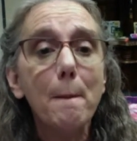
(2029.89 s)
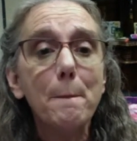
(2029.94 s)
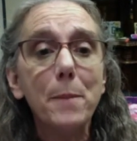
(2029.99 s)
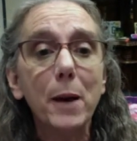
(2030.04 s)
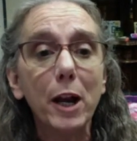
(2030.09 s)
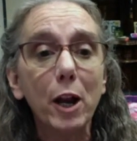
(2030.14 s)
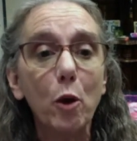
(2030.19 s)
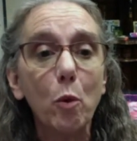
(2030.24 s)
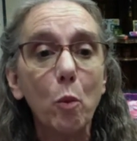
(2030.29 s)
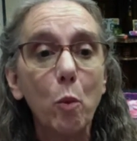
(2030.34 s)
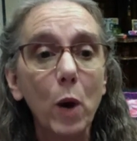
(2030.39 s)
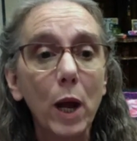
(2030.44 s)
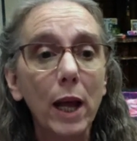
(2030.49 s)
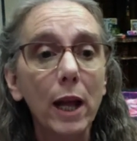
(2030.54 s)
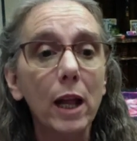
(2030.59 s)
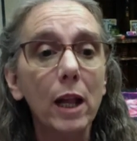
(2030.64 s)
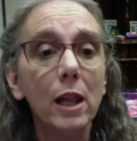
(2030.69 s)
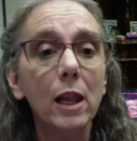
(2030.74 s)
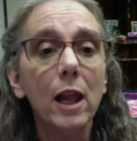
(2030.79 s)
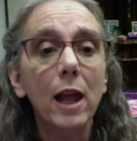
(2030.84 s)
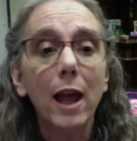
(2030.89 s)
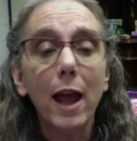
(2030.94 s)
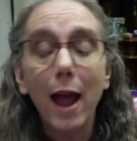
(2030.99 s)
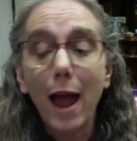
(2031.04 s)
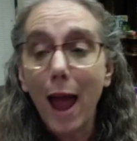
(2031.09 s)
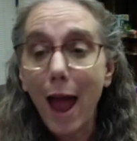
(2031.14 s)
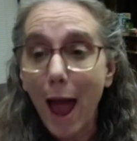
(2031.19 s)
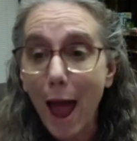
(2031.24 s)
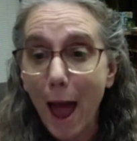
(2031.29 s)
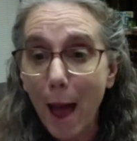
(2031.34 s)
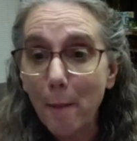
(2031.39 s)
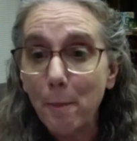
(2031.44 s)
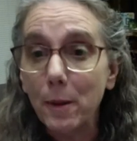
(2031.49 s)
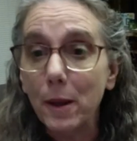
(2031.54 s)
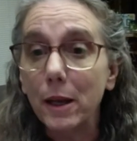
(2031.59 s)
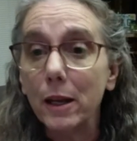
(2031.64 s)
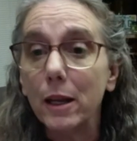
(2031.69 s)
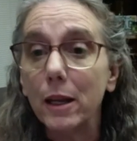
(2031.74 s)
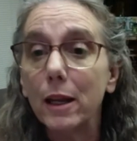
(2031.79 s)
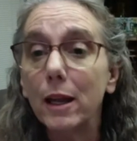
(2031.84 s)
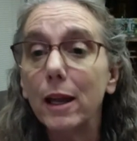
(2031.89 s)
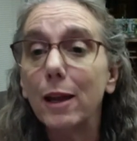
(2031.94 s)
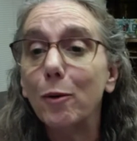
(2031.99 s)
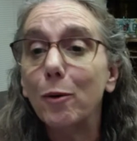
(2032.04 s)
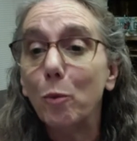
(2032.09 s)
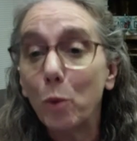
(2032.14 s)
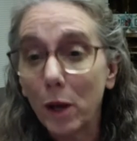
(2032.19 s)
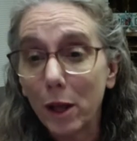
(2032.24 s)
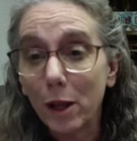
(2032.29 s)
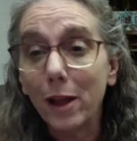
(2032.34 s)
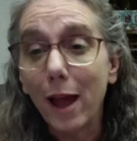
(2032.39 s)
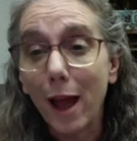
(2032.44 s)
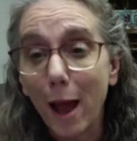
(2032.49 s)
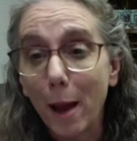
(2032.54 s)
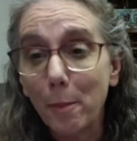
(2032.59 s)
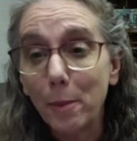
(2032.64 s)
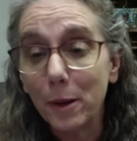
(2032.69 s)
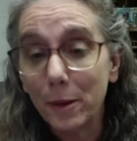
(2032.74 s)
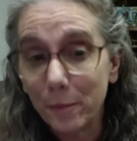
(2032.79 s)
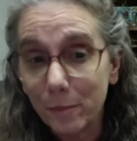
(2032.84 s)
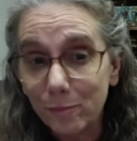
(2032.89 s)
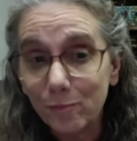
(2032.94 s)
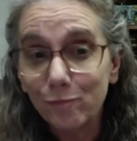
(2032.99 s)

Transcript: but it will happen. It will happen.